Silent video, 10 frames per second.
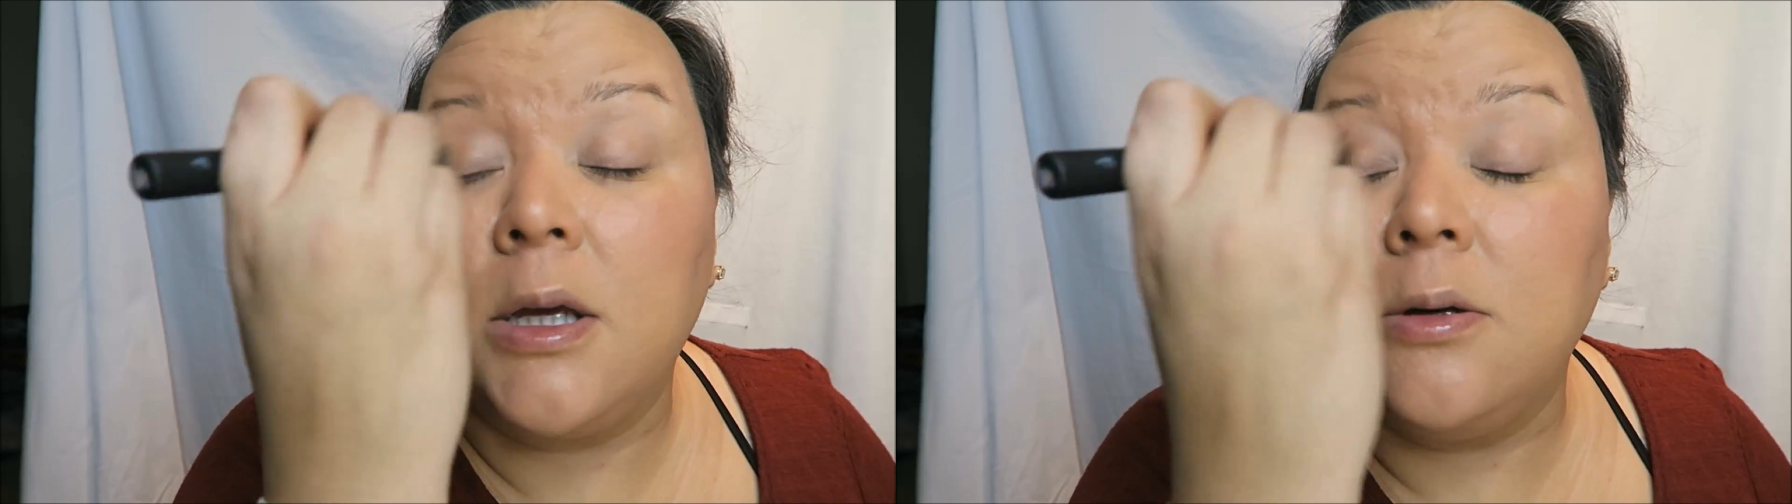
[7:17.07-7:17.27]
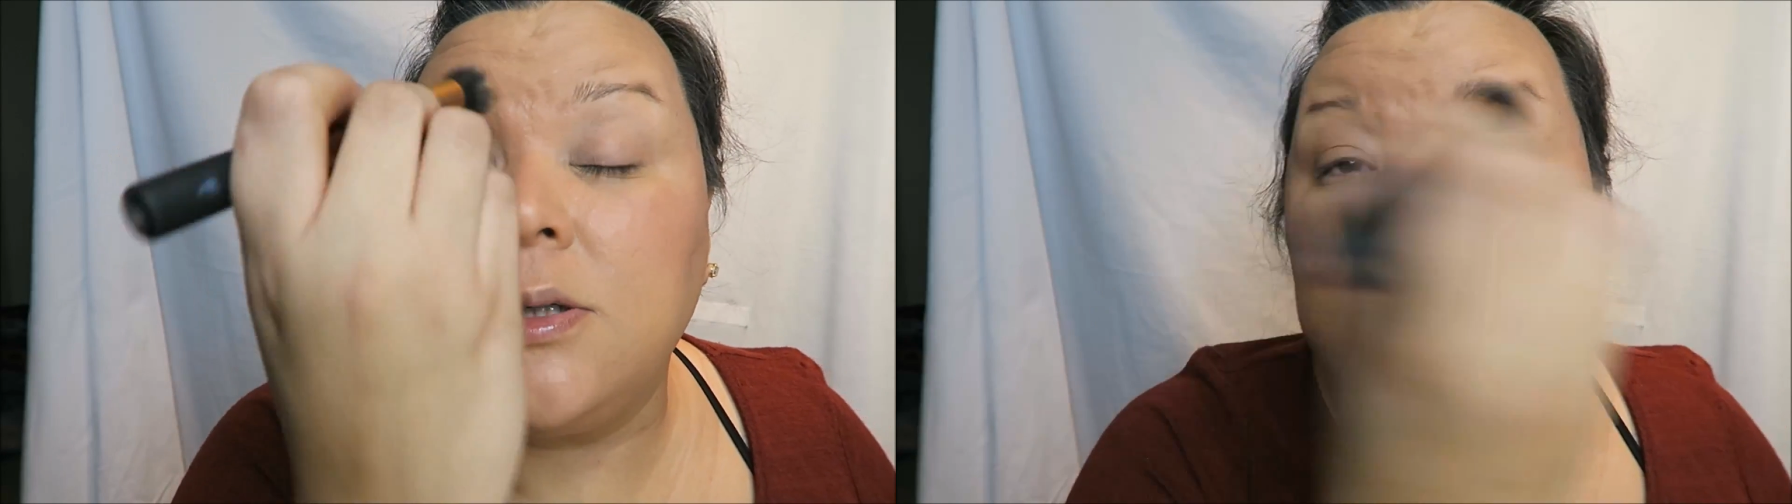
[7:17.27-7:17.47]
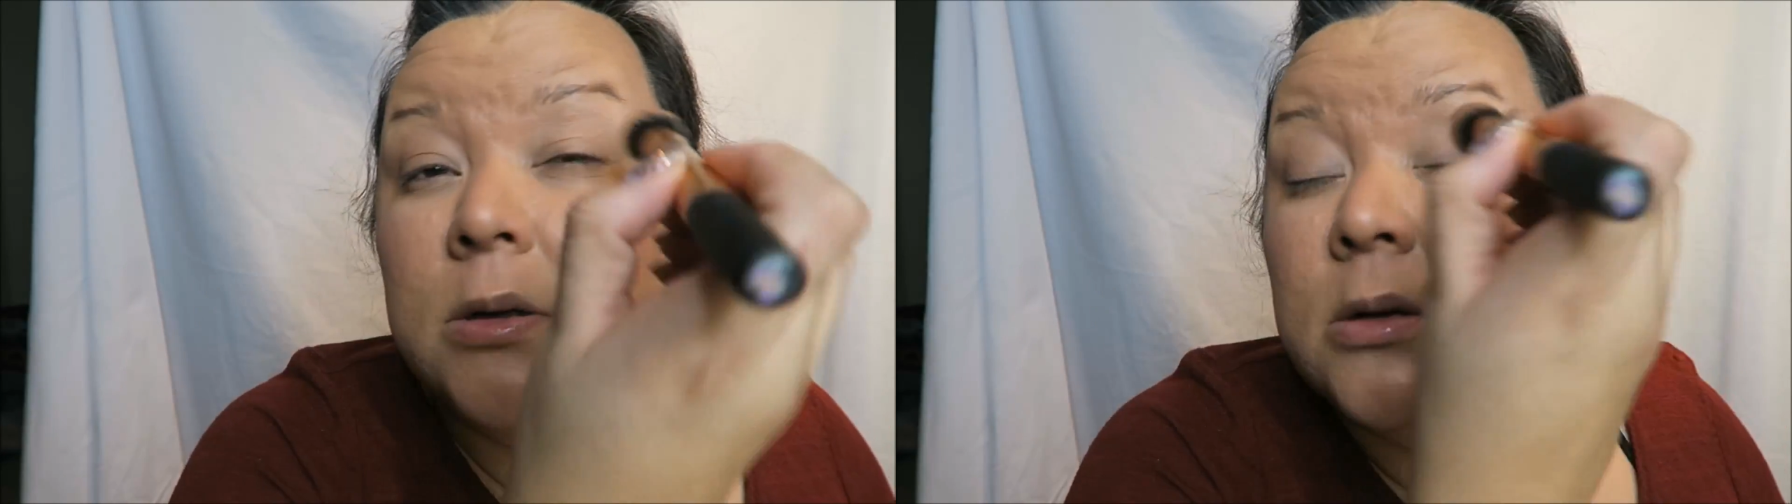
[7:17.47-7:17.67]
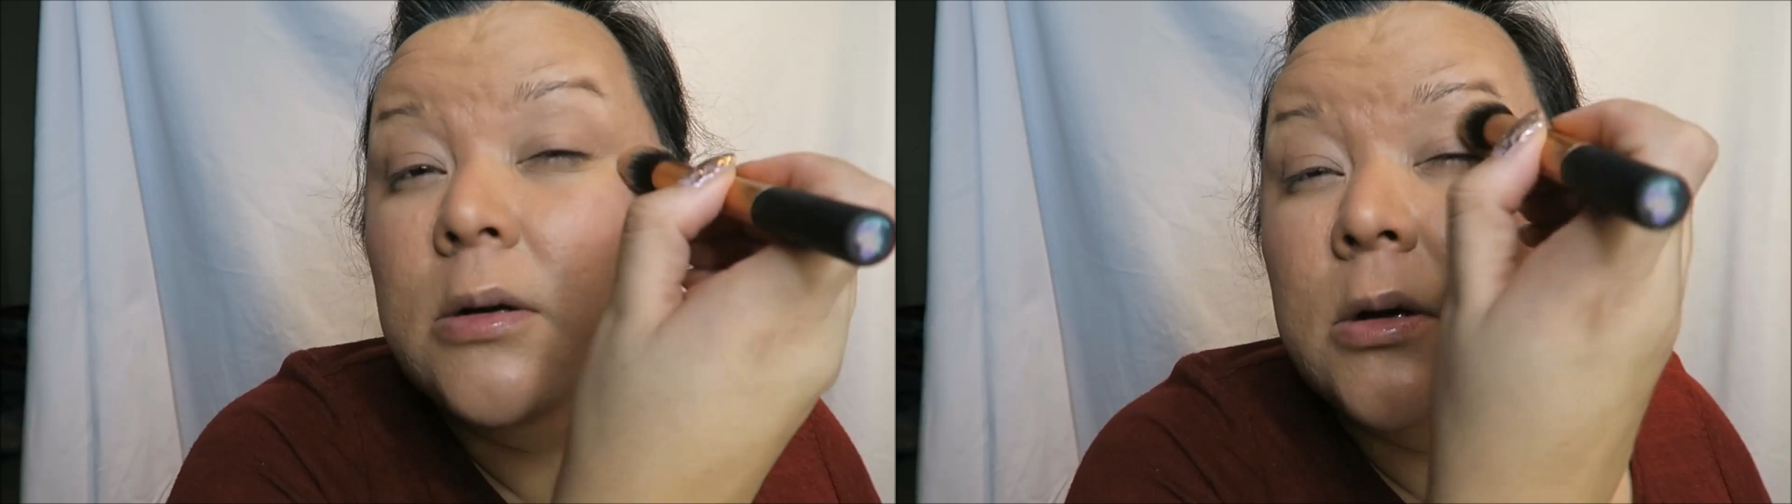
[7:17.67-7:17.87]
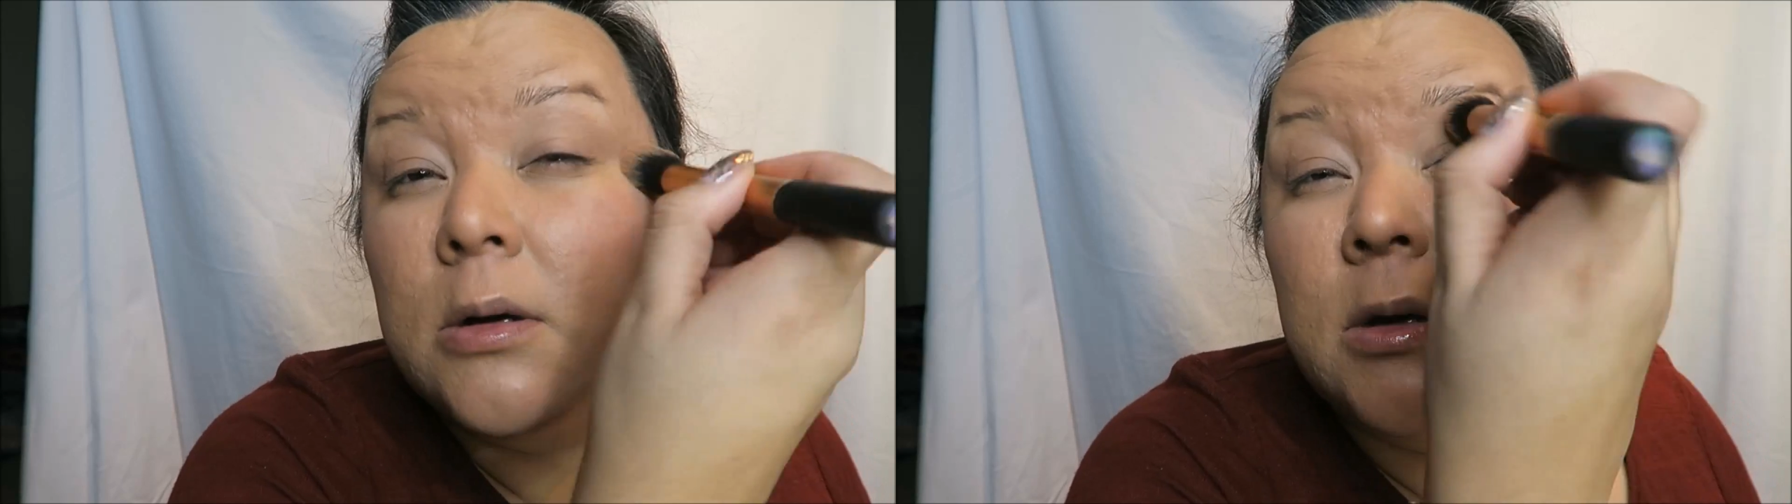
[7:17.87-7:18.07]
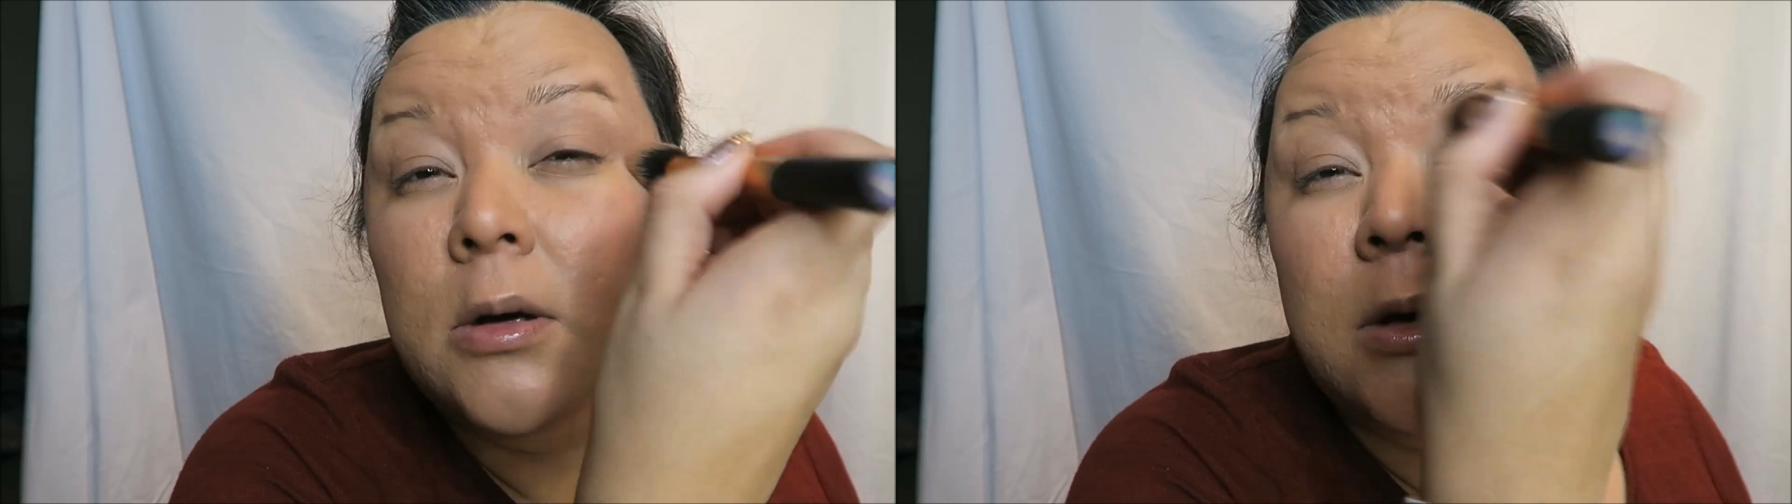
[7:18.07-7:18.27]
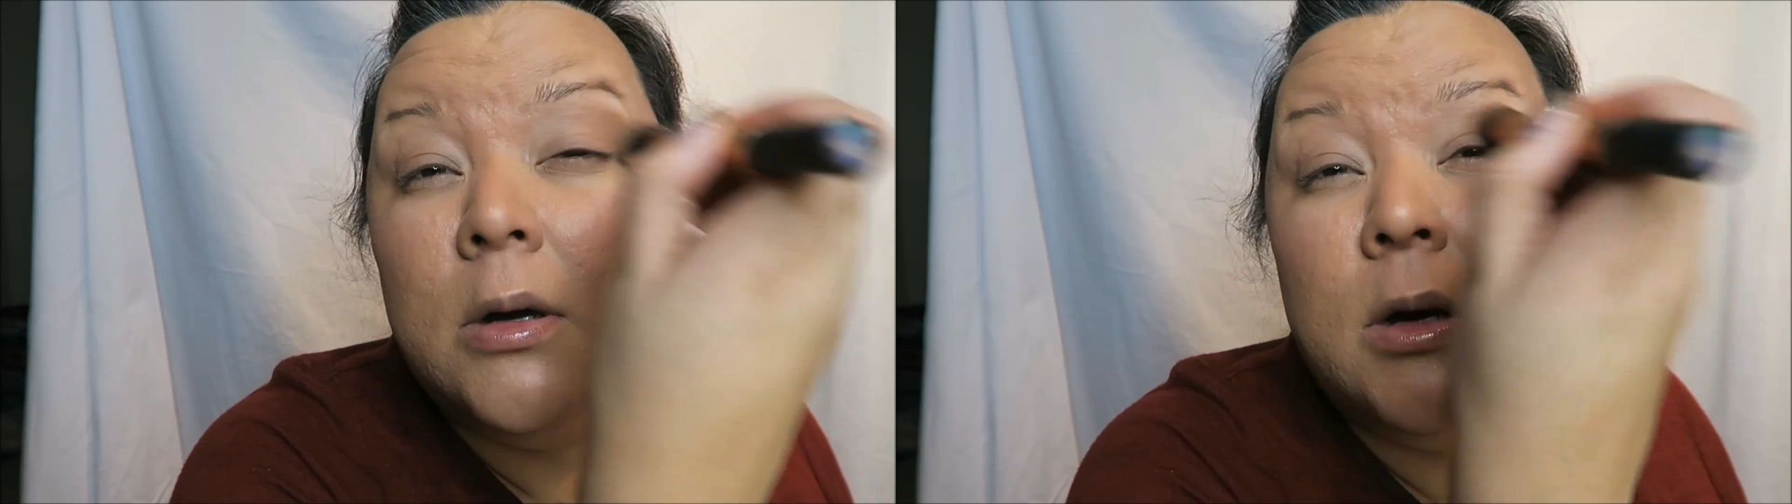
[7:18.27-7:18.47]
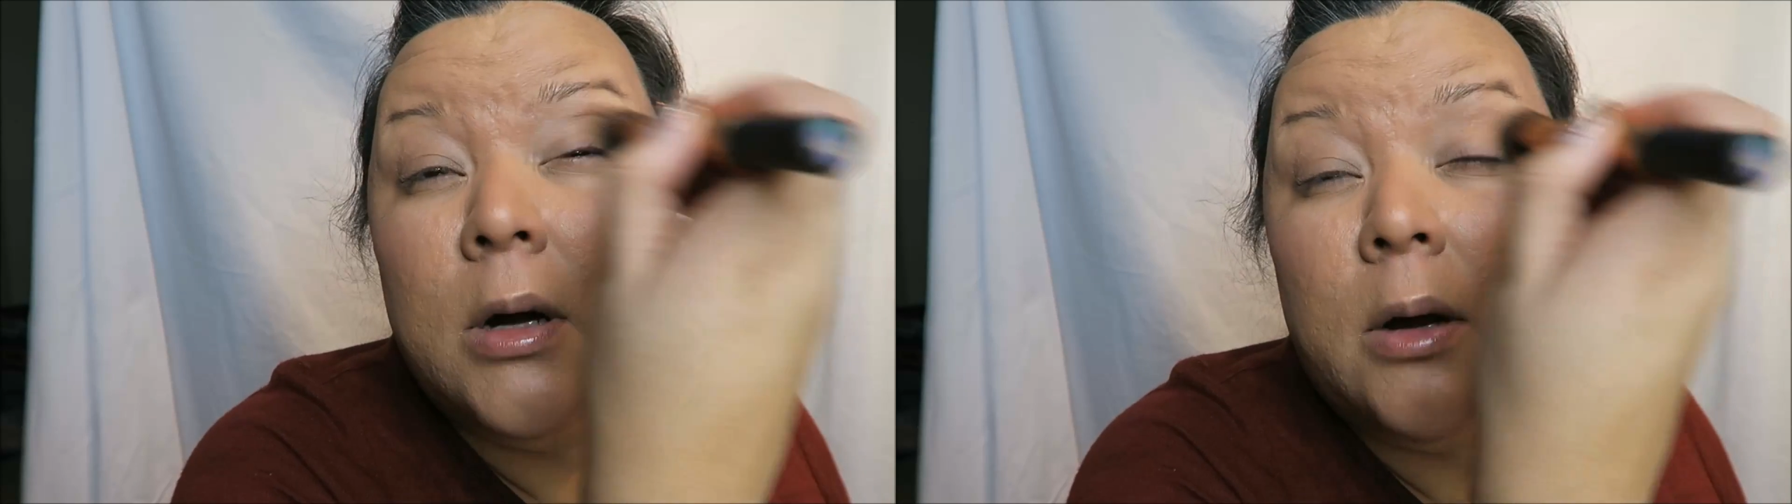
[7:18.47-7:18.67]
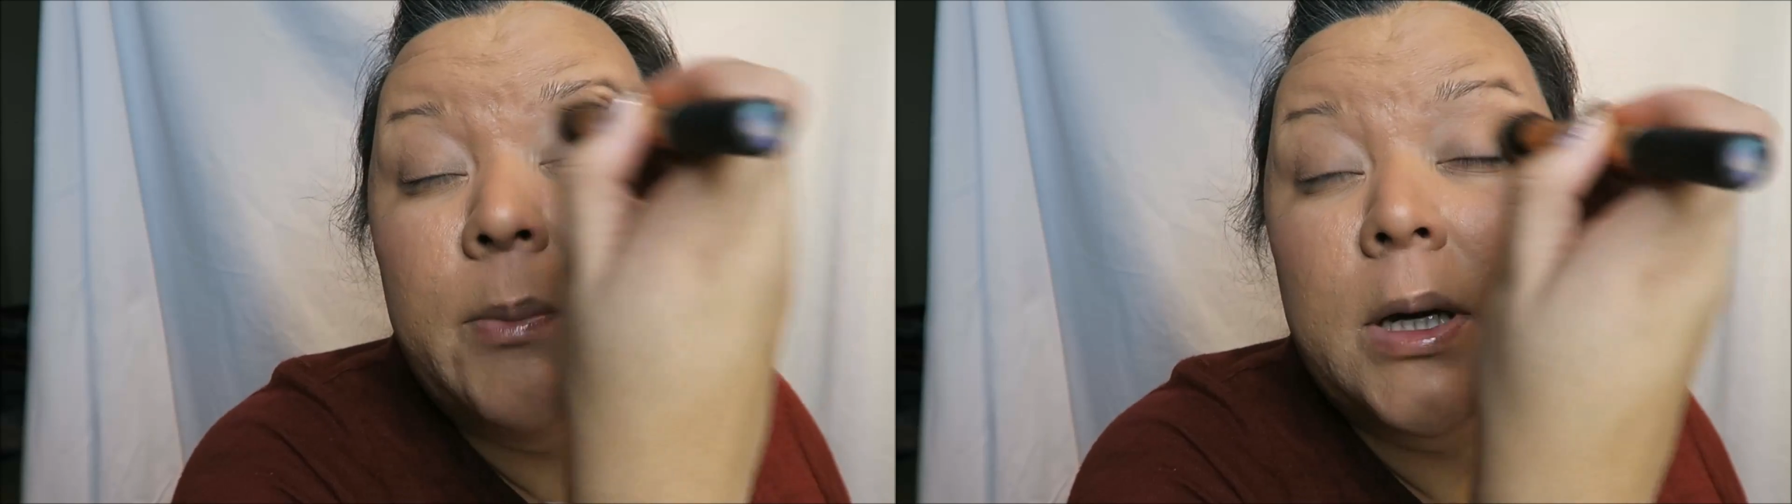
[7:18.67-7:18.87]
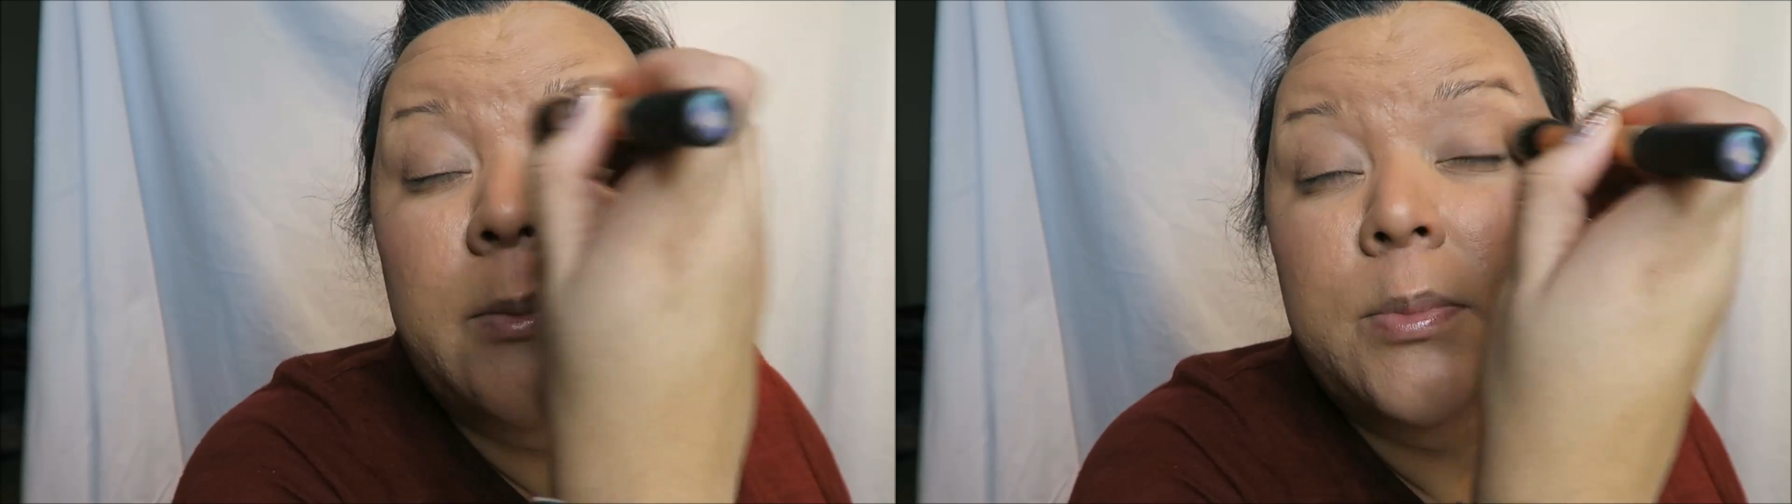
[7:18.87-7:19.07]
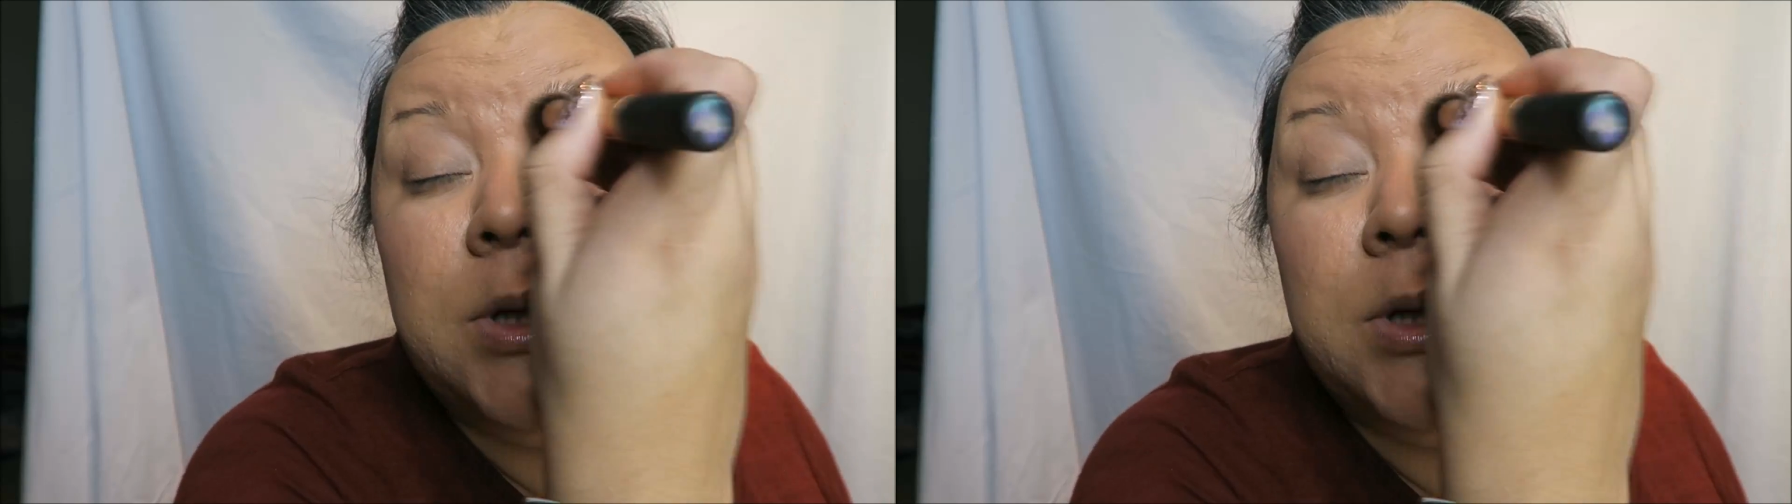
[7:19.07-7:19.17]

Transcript: a big